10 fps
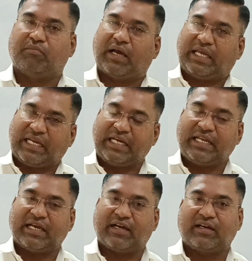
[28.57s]
by
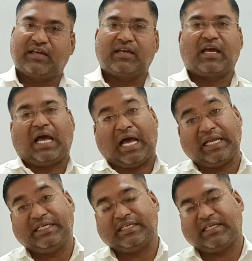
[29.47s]
India
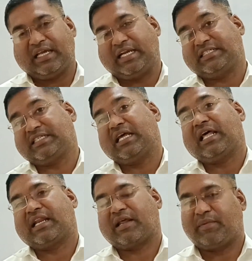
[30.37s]
and its
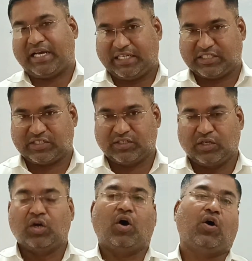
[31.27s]
Remedies,
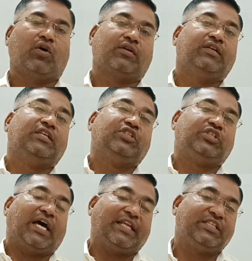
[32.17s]
or
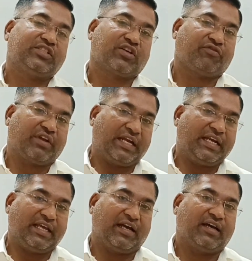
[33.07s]
Challenges of
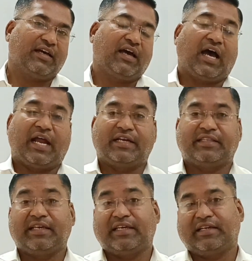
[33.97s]
India
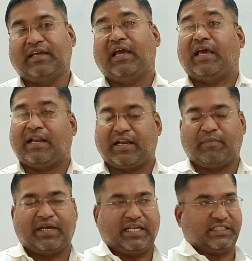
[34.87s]
and their
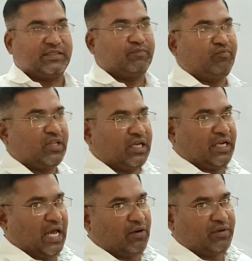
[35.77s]
Remedies.
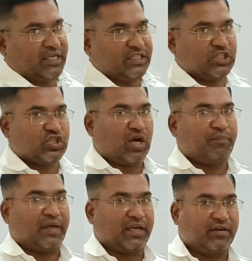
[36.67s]
Now, in this
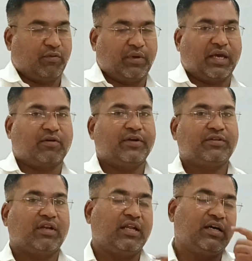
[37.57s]
topic, we are
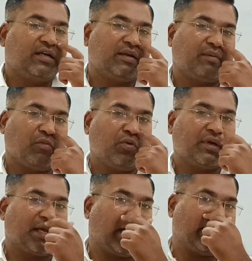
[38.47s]
going to learn
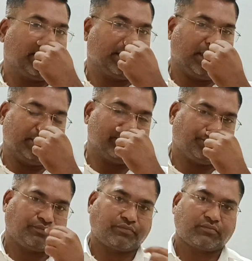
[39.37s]
more regarding the